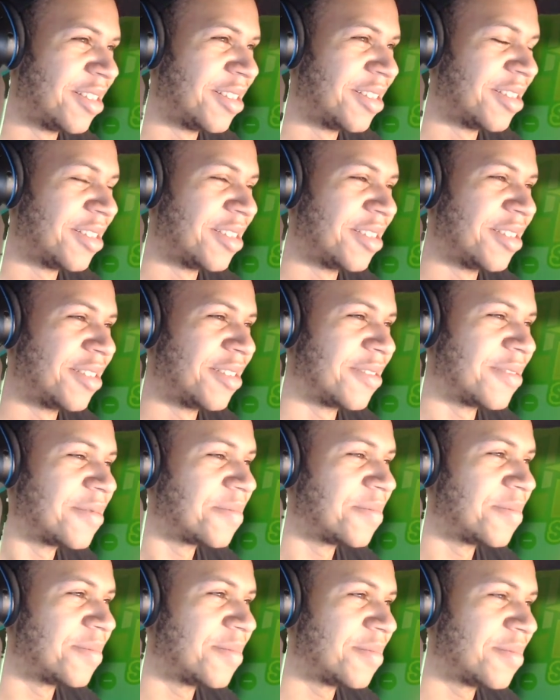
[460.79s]

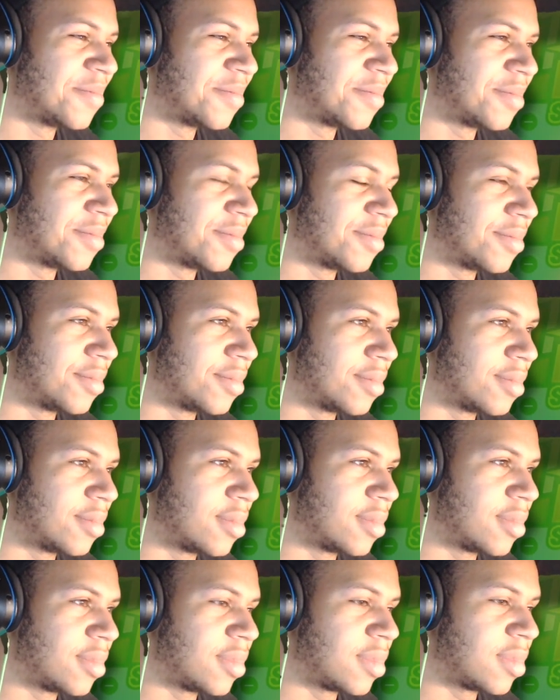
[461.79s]

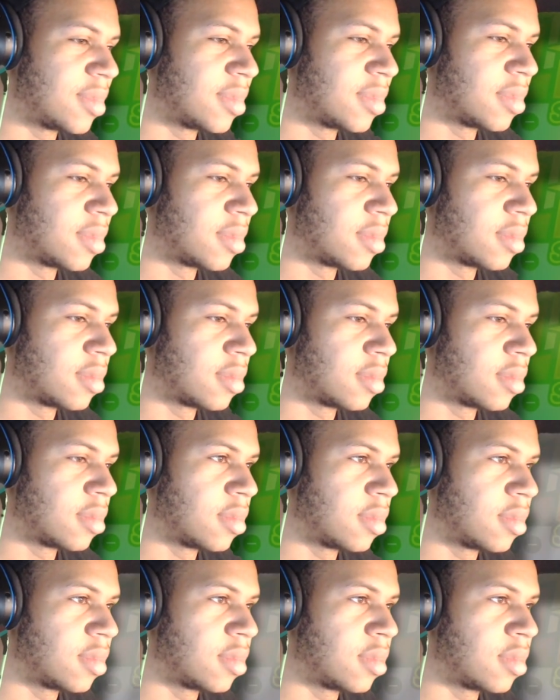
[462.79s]

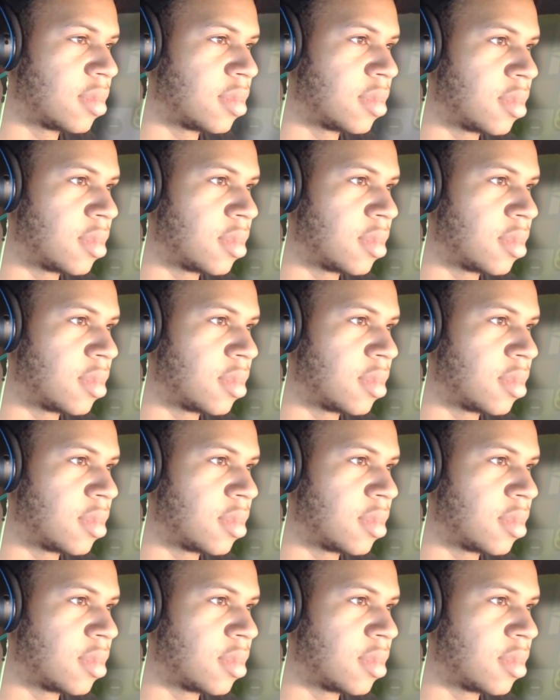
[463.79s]
[no speech]